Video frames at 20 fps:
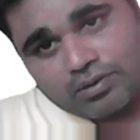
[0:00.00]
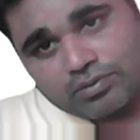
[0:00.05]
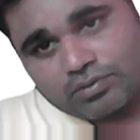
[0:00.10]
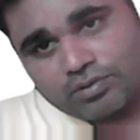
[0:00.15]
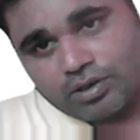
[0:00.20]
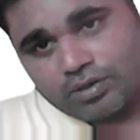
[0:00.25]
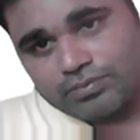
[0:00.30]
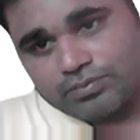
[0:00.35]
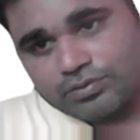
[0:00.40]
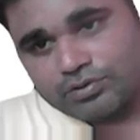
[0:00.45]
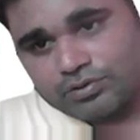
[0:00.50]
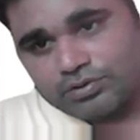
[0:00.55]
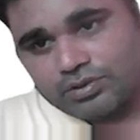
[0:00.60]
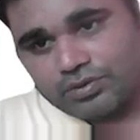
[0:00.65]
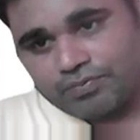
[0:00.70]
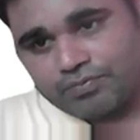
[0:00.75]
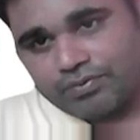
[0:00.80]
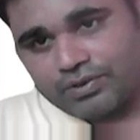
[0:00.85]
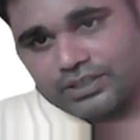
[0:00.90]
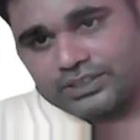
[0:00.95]
come to the
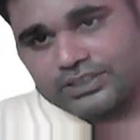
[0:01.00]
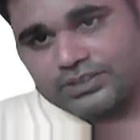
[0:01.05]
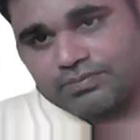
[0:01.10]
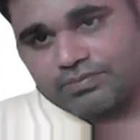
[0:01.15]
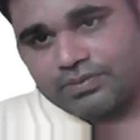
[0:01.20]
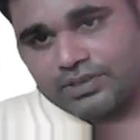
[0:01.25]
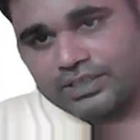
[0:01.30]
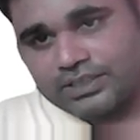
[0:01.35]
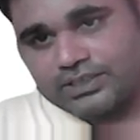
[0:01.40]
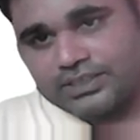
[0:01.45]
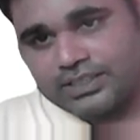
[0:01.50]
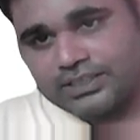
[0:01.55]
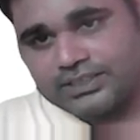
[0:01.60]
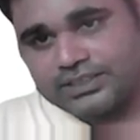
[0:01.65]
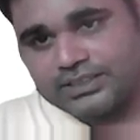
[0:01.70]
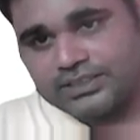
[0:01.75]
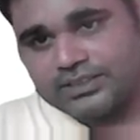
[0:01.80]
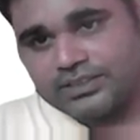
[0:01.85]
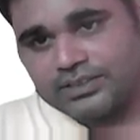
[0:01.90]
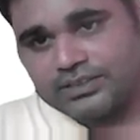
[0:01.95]
first part, that
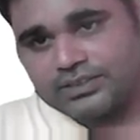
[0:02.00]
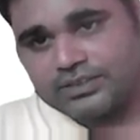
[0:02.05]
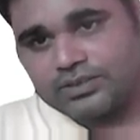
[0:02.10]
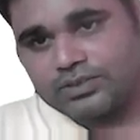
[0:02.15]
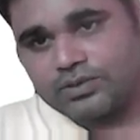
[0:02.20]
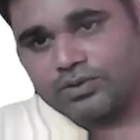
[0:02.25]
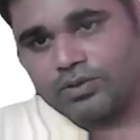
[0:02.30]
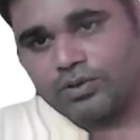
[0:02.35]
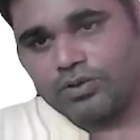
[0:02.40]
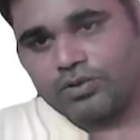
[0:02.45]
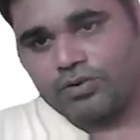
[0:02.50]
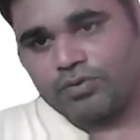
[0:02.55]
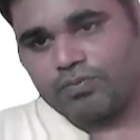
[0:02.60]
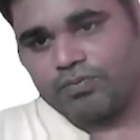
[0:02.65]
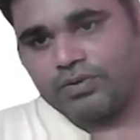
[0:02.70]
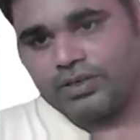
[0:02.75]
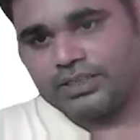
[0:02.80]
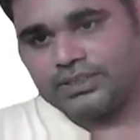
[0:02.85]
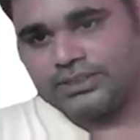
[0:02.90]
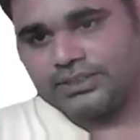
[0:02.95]
is the
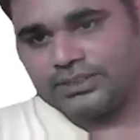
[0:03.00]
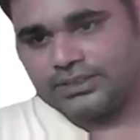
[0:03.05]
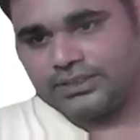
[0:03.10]
chloroplast.